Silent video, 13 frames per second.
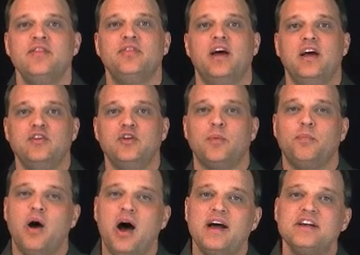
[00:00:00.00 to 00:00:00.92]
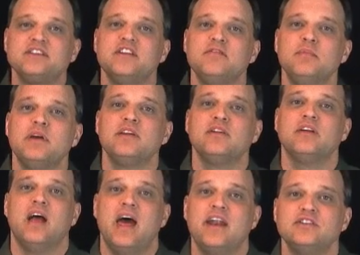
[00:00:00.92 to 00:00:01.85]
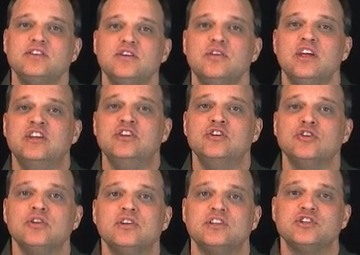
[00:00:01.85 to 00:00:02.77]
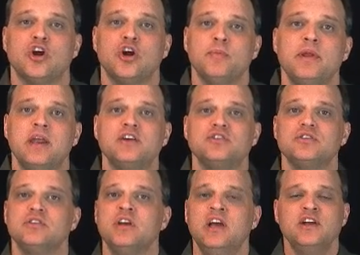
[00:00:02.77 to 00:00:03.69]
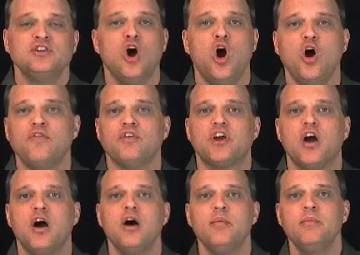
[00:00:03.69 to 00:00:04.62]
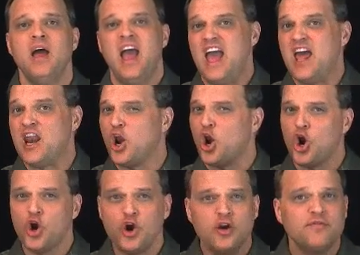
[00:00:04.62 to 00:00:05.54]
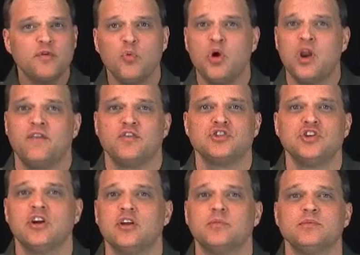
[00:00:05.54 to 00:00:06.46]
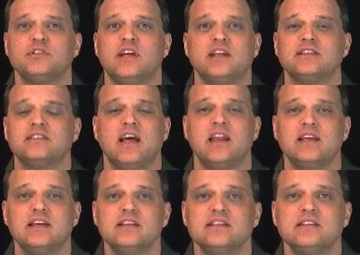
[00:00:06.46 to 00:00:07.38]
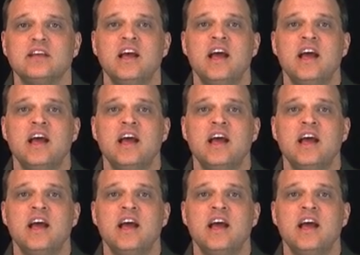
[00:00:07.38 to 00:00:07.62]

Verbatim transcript: that your positive mental attitude and your determination to overcome and learn from whatever circumstance that is